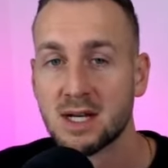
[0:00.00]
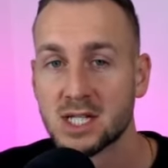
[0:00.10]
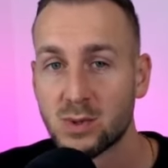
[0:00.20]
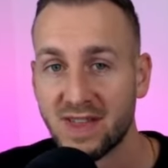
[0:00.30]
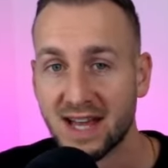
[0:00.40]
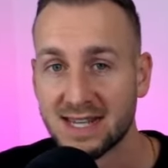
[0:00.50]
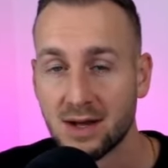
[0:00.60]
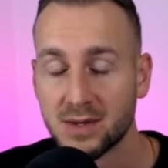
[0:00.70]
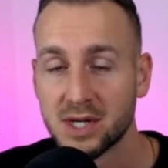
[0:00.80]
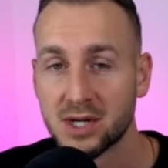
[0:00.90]
So if that
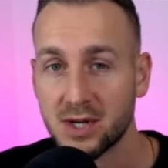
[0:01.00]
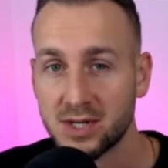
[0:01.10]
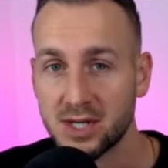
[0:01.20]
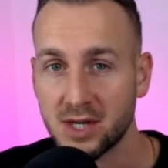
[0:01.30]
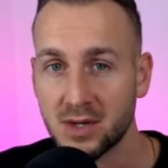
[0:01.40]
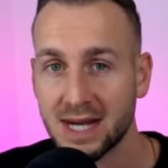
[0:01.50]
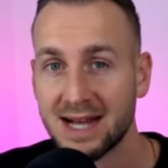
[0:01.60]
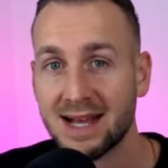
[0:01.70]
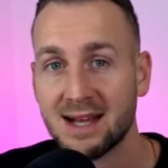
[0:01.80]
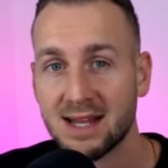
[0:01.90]
sounds good to you,
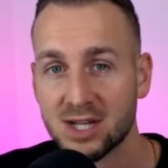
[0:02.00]
let's